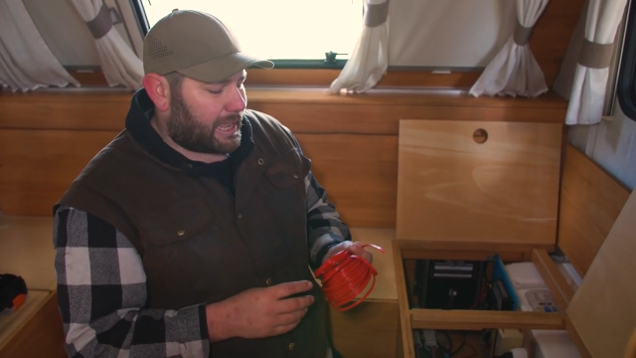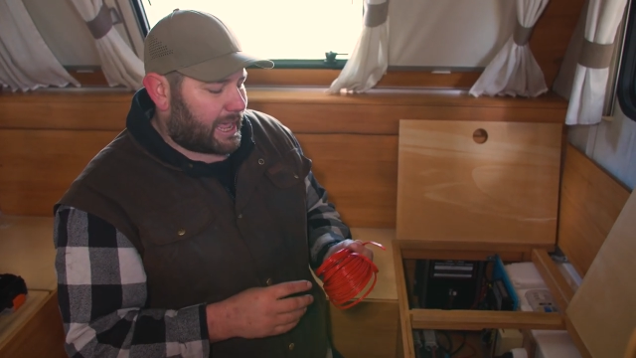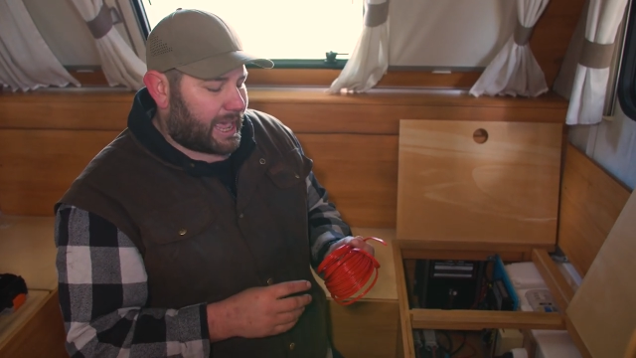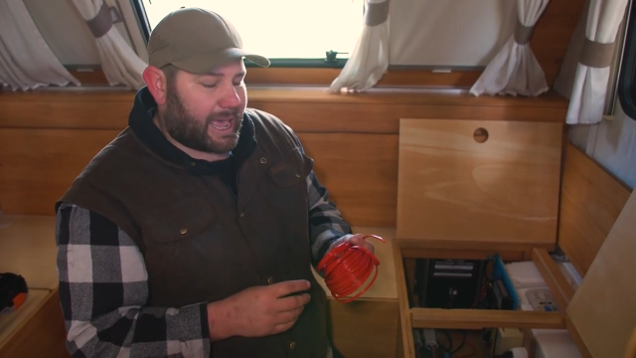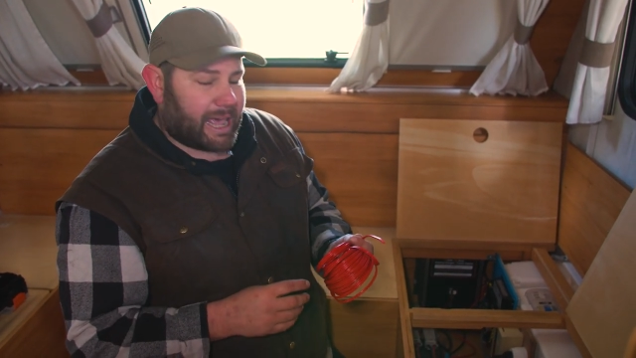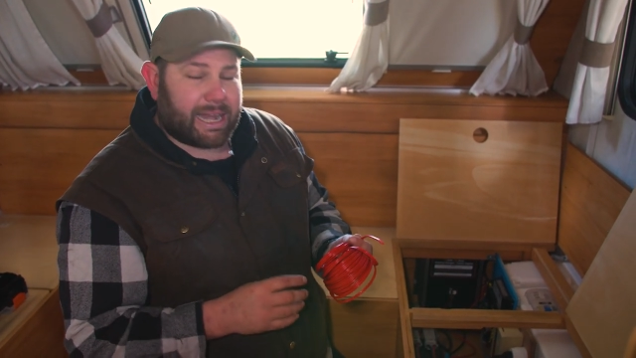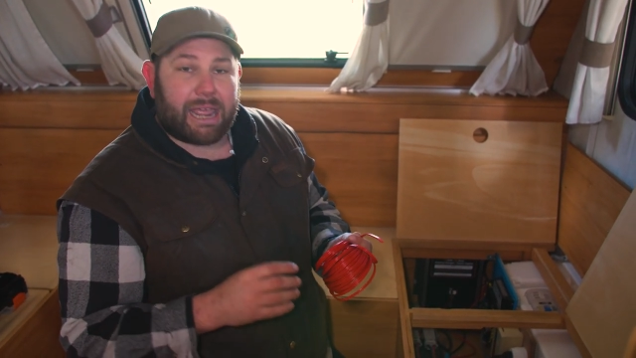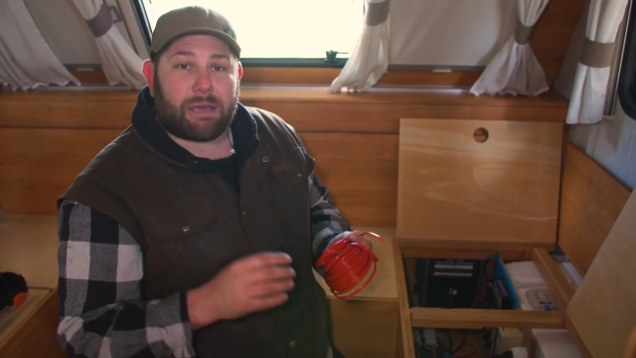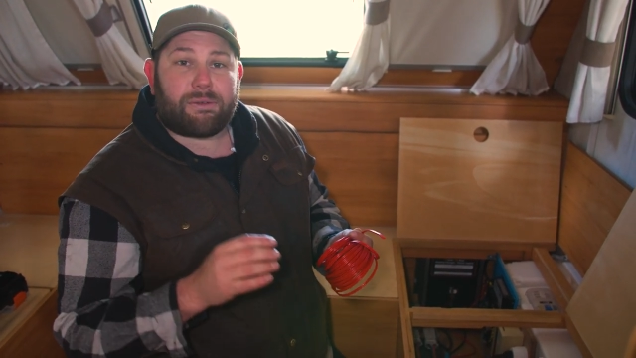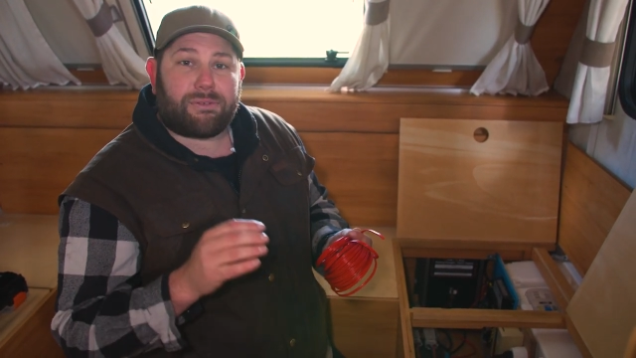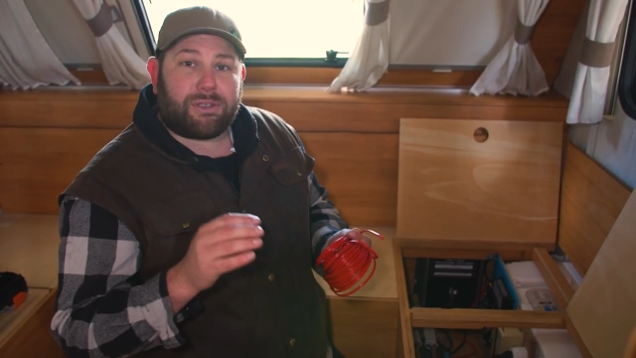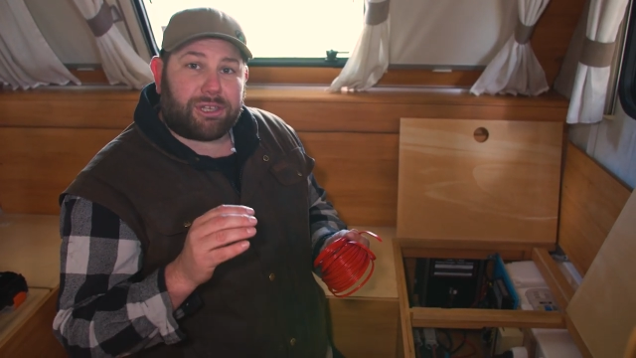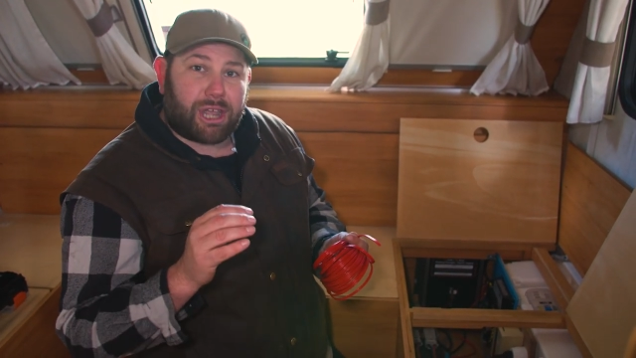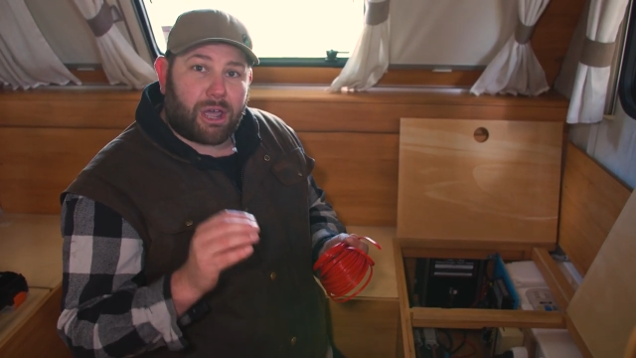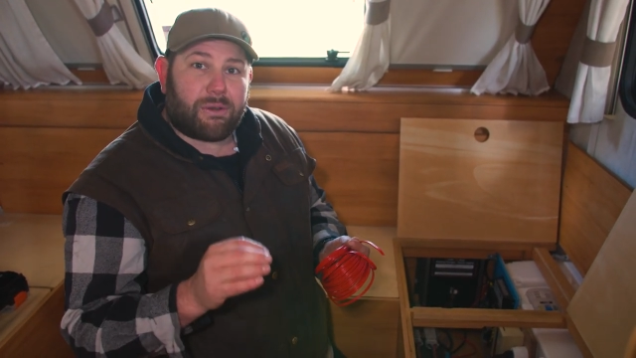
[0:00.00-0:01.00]
uh, now,
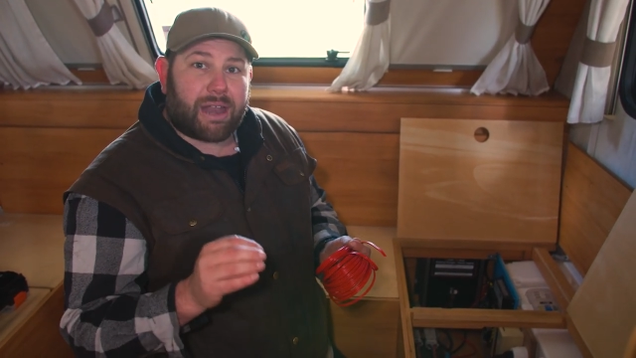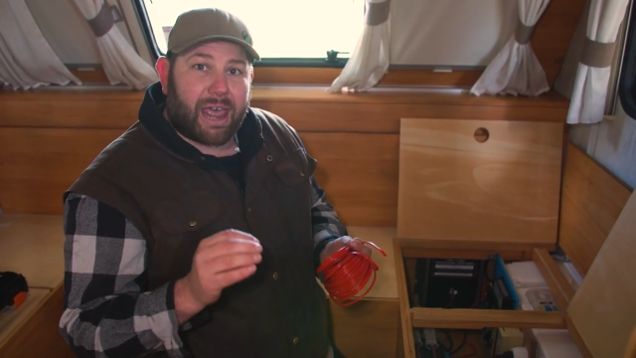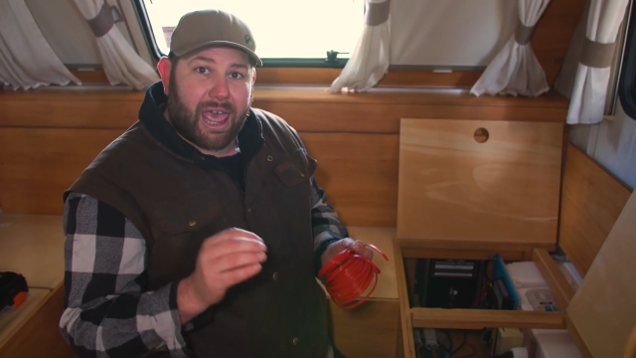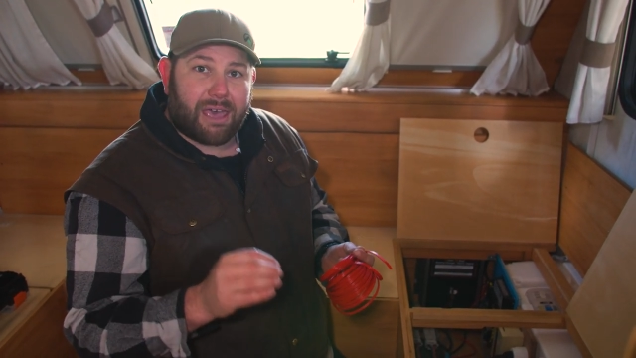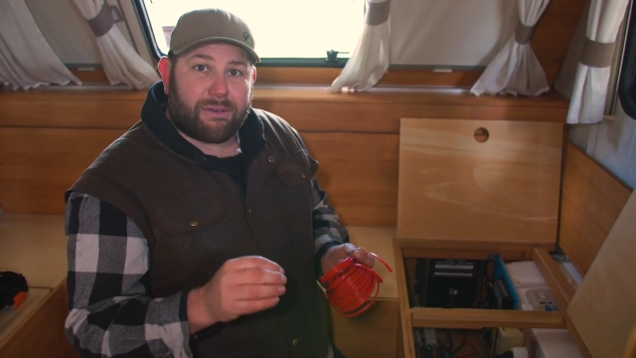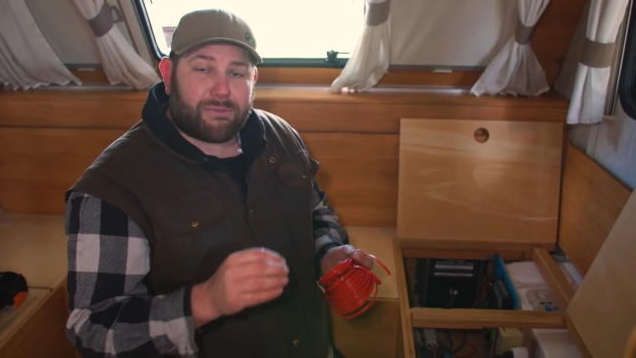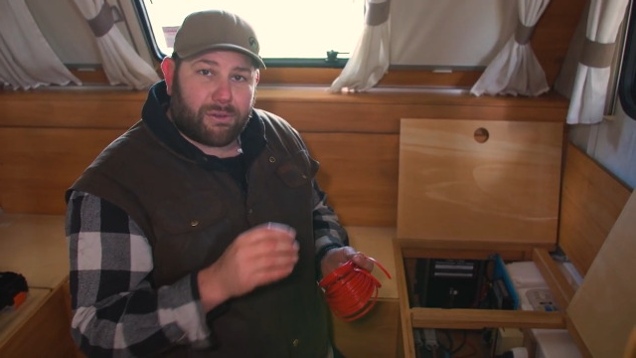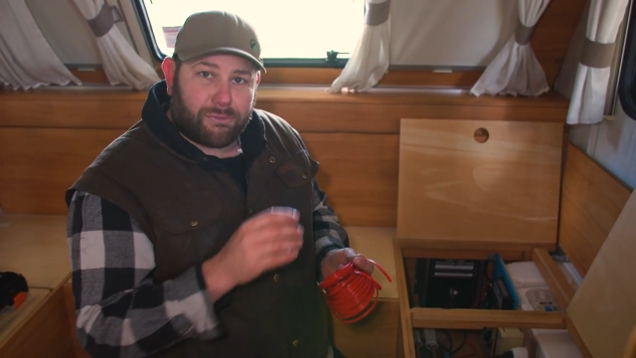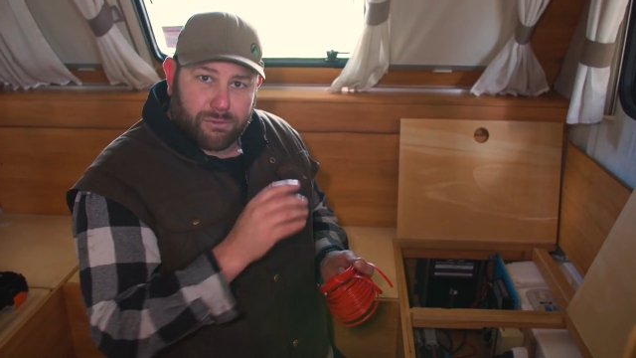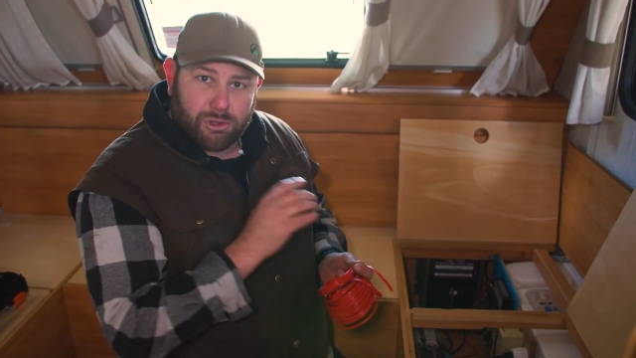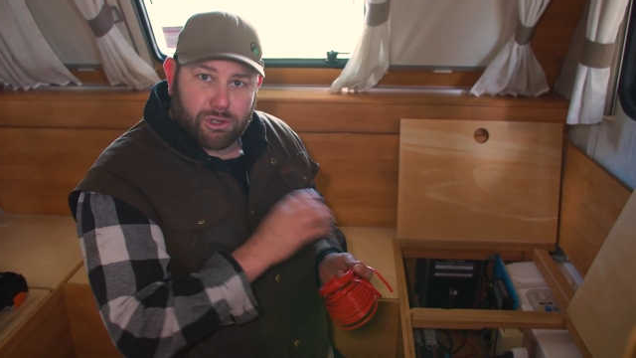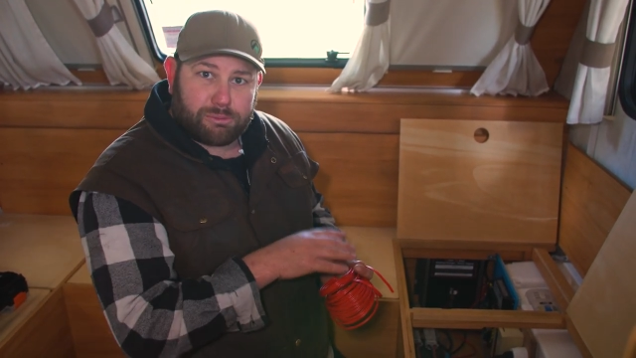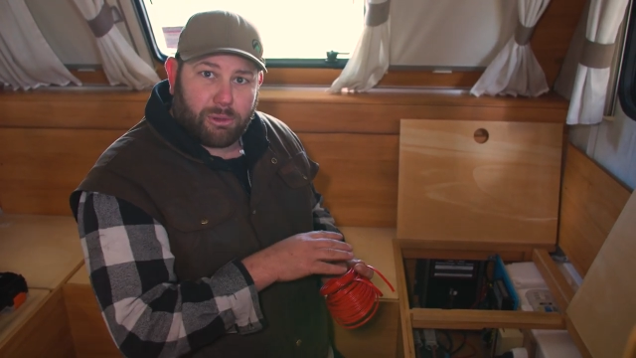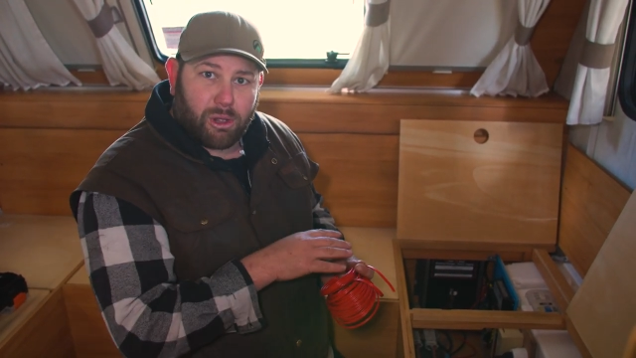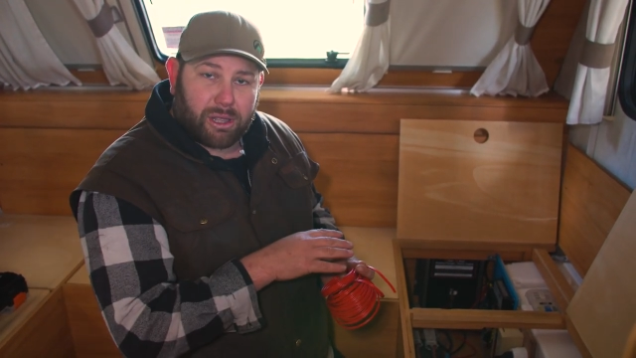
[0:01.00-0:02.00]
if you don't have a
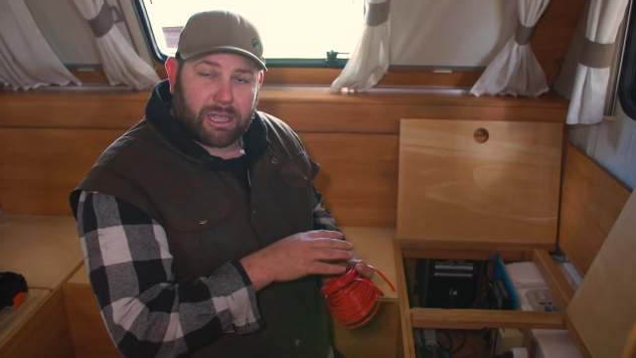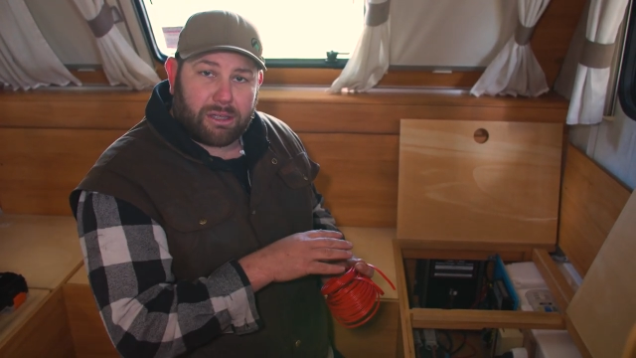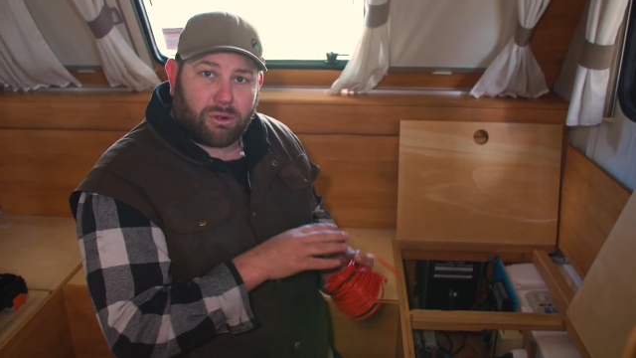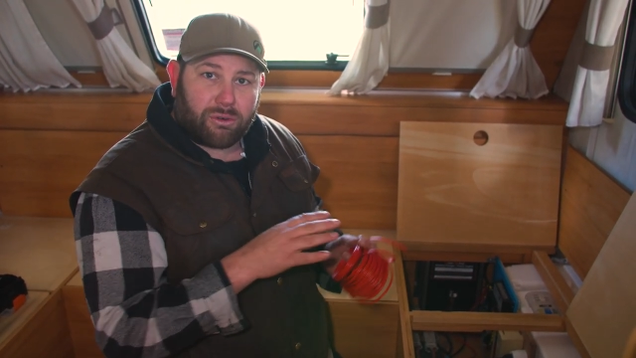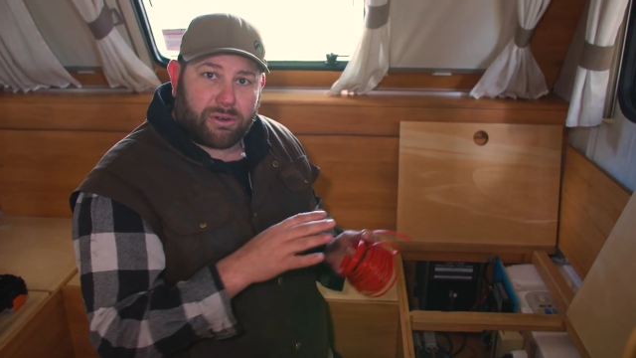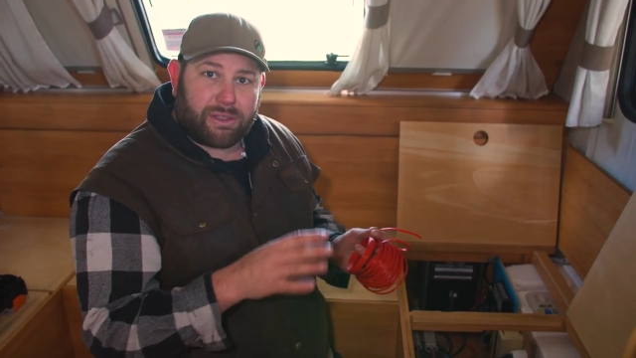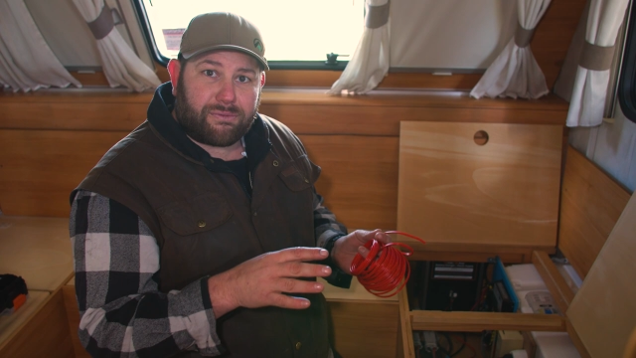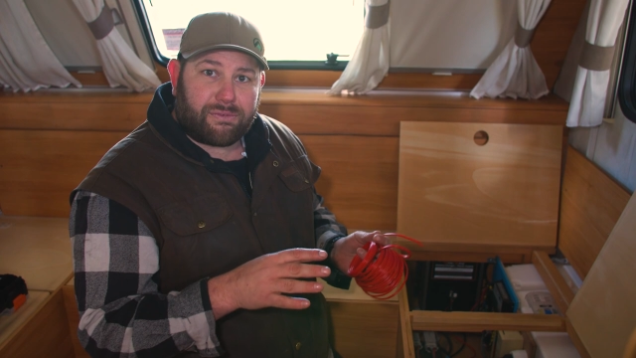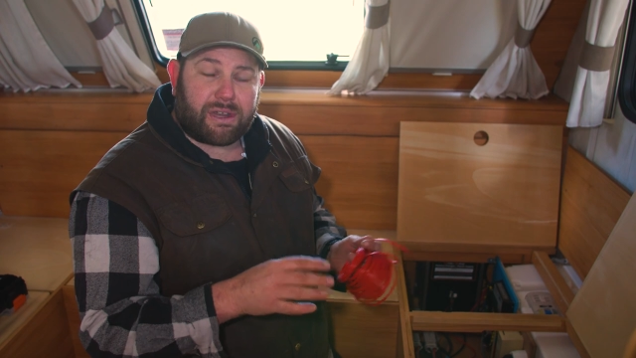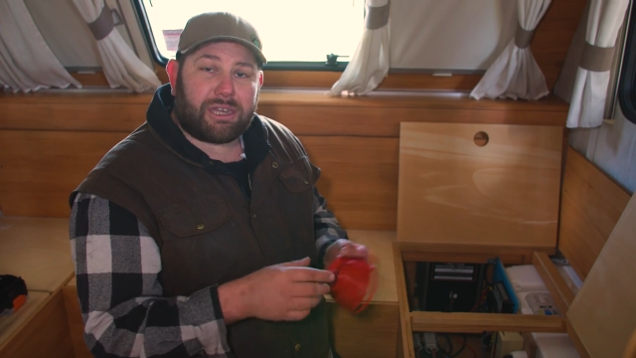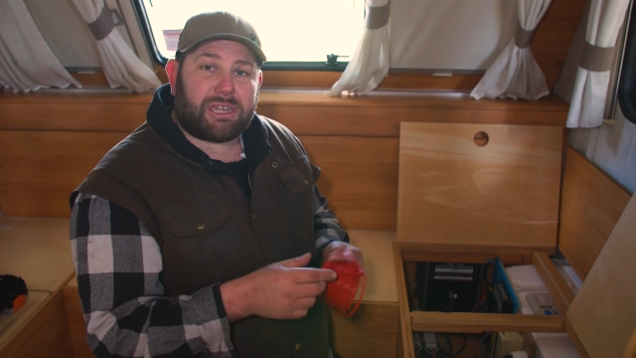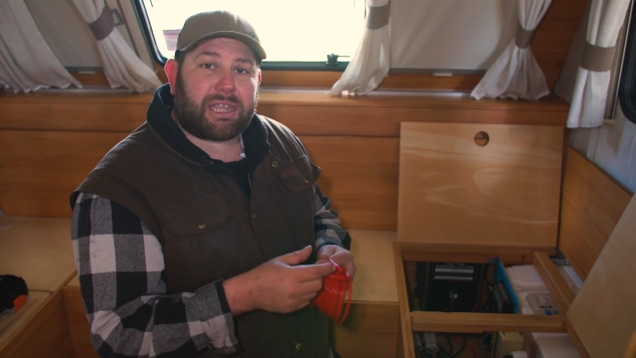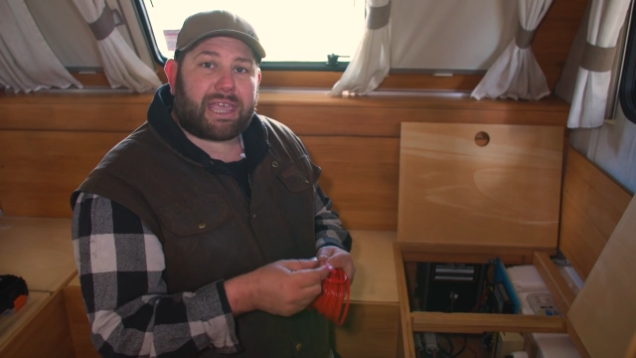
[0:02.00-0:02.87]
fuse block already fitted,